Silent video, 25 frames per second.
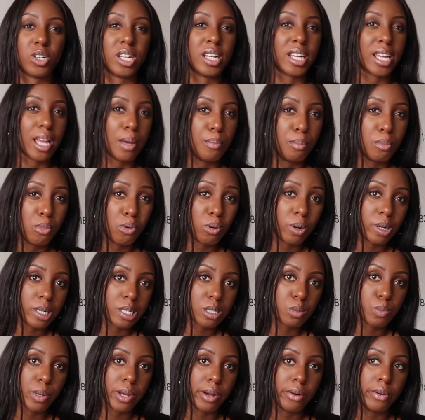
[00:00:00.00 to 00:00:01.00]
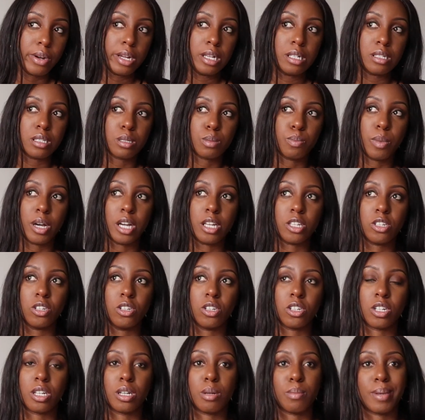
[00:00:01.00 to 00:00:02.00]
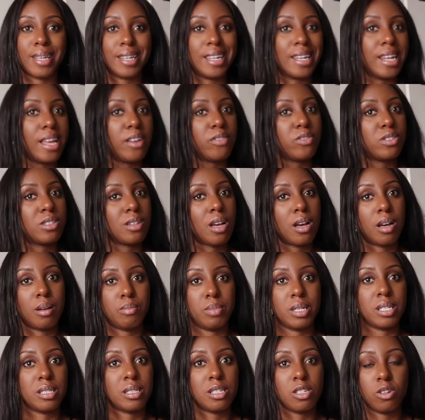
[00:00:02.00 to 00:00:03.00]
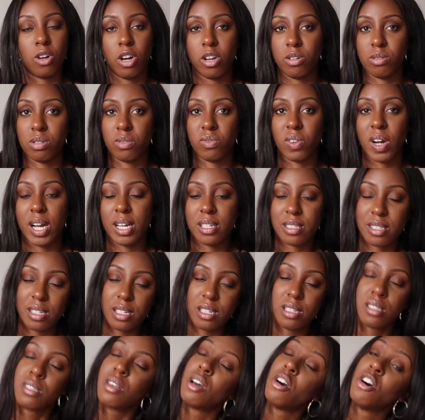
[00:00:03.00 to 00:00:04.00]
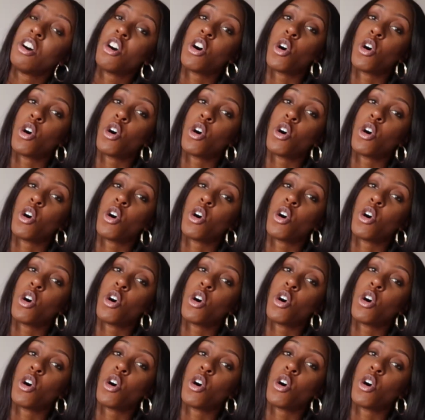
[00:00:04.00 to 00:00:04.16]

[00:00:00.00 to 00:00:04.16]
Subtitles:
to get more experience, but you're going to be left a bit to your own devices,